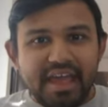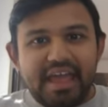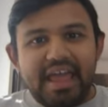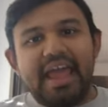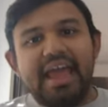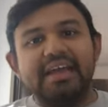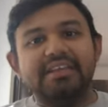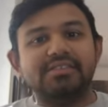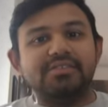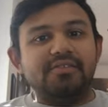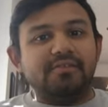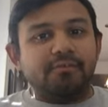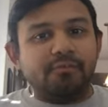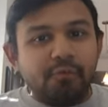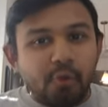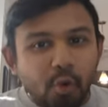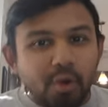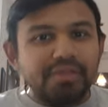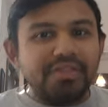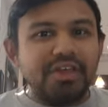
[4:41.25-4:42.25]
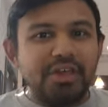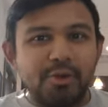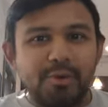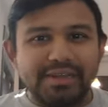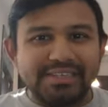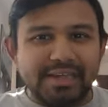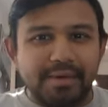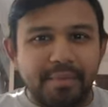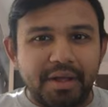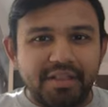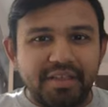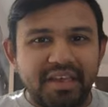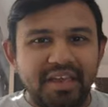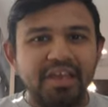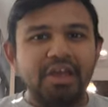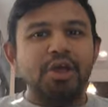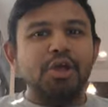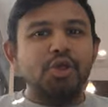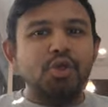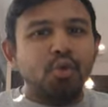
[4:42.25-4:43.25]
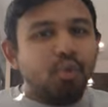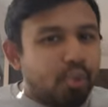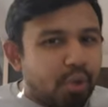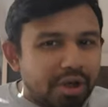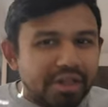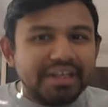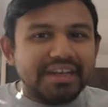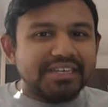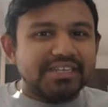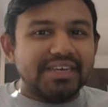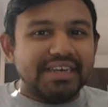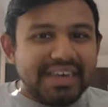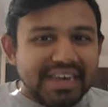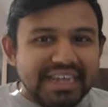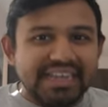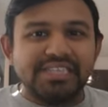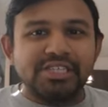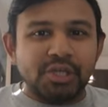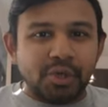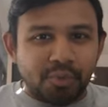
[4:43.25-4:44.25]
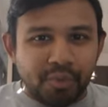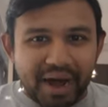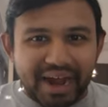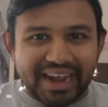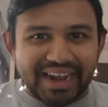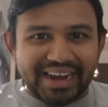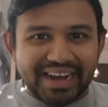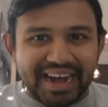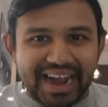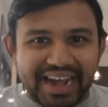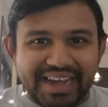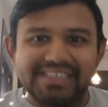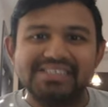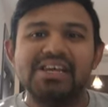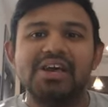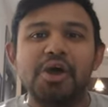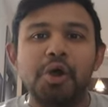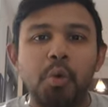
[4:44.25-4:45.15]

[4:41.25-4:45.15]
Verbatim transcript: And for the U S M L E, you really need to recognize